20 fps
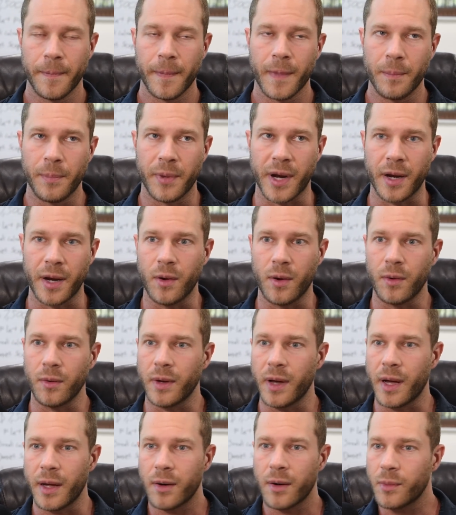but I don't,
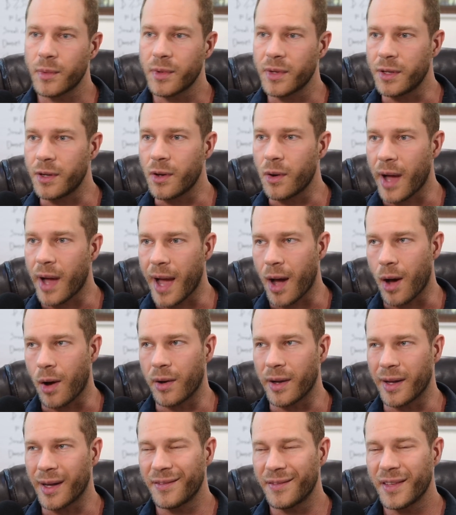I don't really know how.
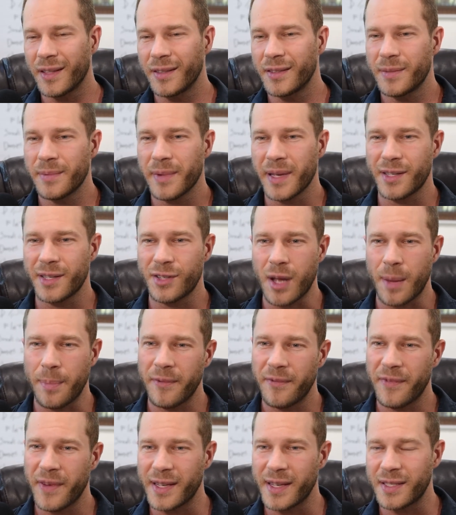Like I've done some like
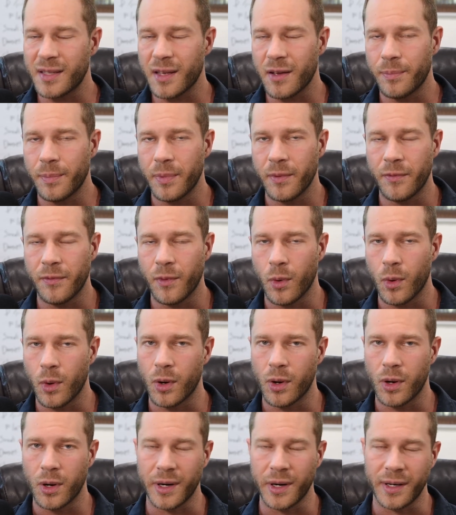Shopify stuff
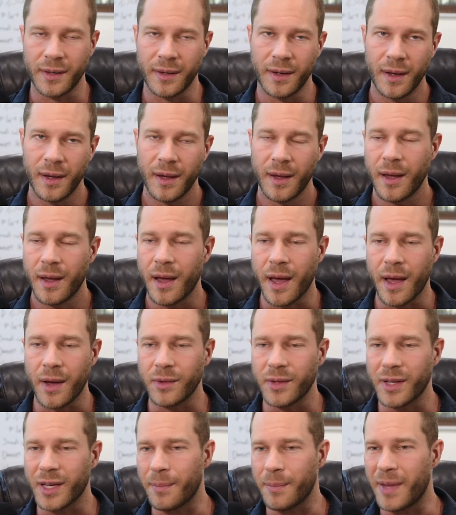before, and I
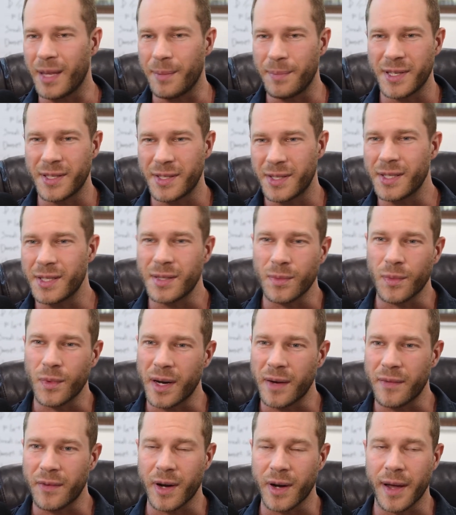don't like I made business and
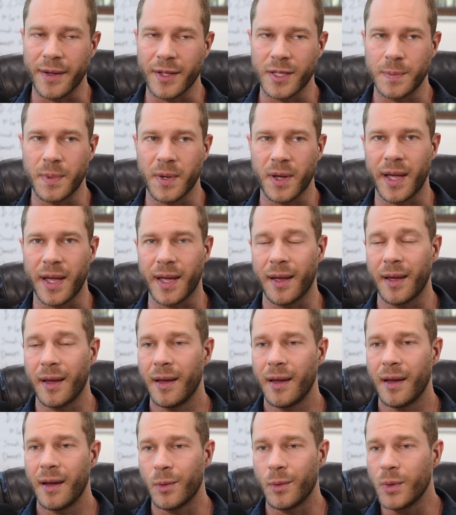whatever else, but like
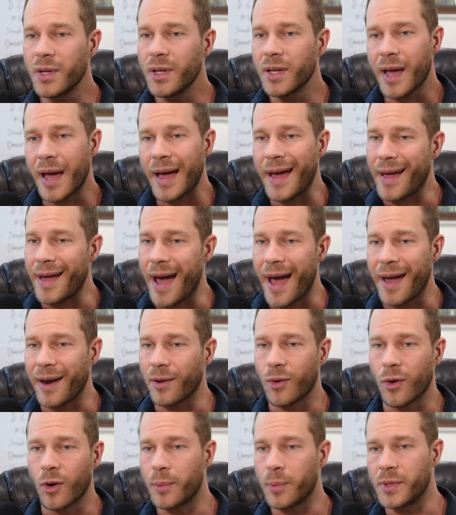really, I, I had a
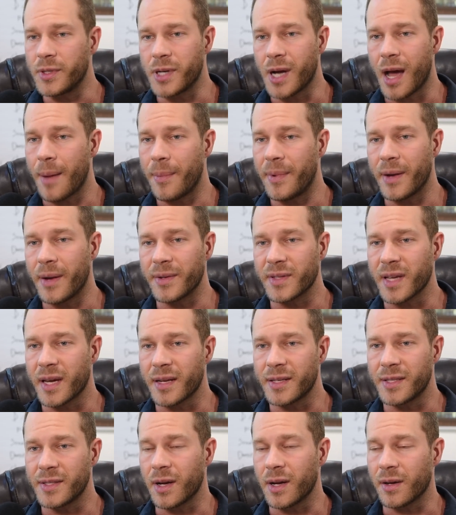corporate job and I was kind
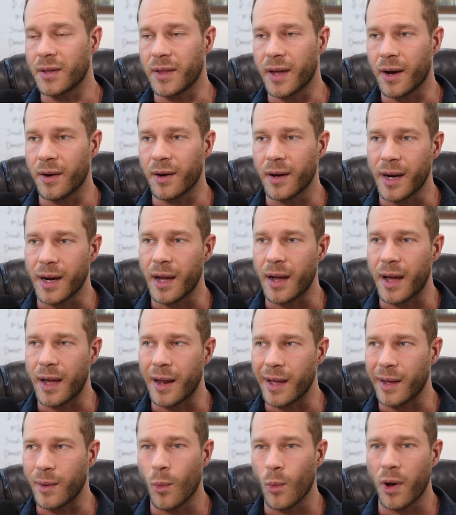of stuck there, and I,
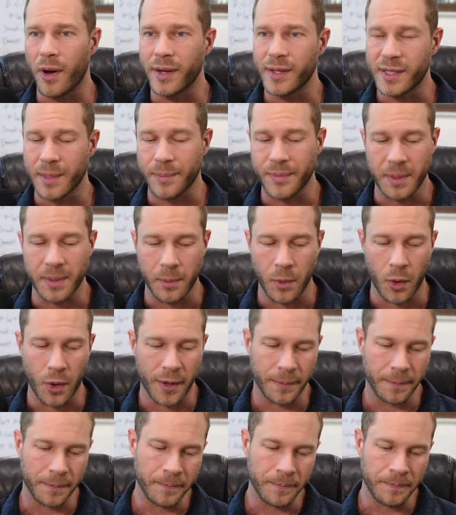I wanted something
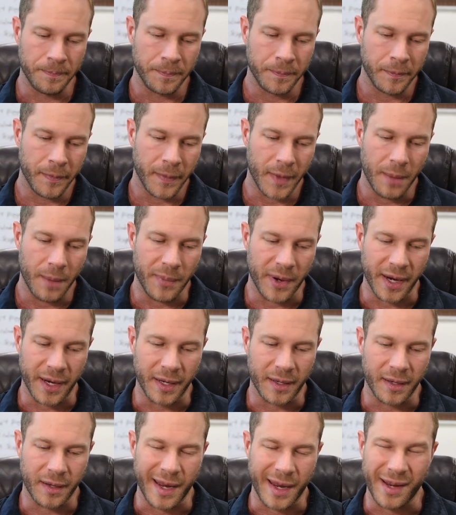more, but I
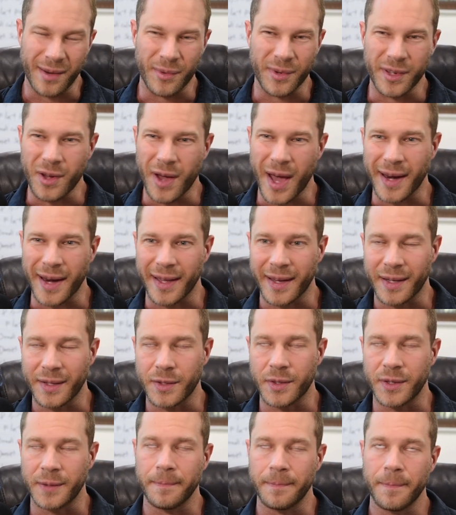didn't, I didn't really know how to get
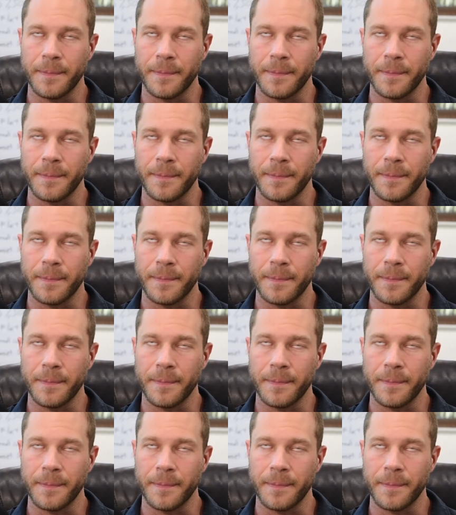into it.